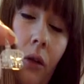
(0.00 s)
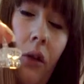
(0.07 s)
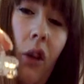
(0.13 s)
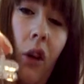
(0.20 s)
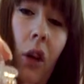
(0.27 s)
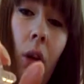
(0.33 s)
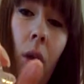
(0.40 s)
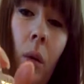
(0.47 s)

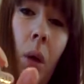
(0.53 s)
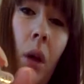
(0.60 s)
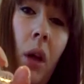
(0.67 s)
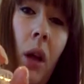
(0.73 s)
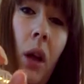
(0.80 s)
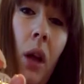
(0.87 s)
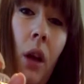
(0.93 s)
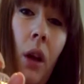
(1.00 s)
to
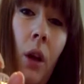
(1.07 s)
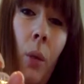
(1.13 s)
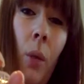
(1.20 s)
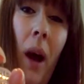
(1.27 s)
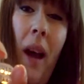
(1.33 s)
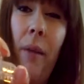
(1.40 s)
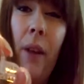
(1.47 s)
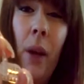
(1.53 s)

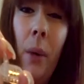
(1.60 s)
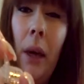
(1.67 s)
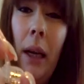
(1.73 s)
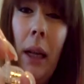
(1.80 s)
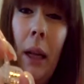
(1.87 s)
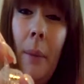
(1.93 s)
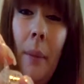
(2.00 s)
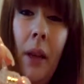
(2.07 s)
whatever you want to
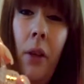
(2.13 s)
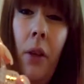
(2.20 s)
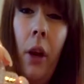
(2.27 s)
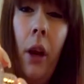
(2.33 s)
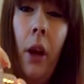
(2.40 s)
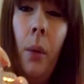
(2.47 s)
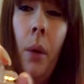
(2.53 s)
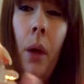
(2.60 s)
clip it
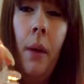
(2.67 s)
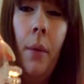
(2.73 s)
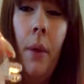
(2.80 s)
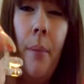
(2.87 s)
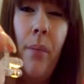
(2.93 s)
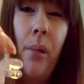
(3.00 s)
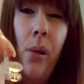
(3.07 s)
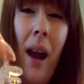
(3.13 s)
to,
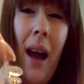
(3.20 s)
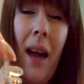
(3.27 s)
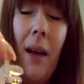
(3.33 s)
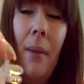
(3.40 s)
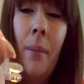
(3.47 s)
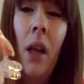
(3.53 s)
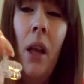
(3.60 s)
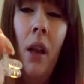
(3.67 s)

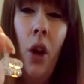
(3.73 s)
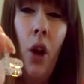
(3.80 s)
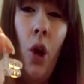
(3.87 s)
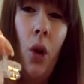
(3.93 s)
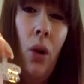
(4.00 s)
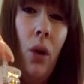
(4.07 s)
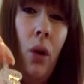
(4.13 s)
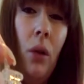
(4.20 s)
pram,
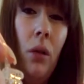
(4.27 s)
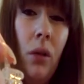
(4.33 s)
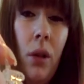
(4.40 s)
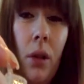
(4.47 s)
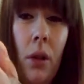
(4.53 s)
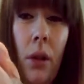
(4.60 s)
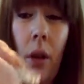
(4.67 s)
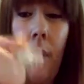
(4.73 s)
coat,
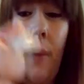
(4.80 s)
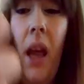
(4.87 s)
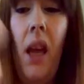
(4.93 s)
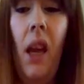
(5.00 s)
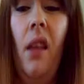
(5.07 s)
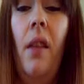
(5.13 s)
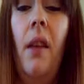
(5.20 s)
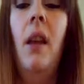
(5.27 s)

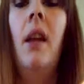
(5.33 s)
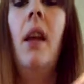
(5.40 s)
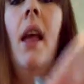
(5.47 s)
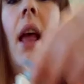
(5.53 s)
anything,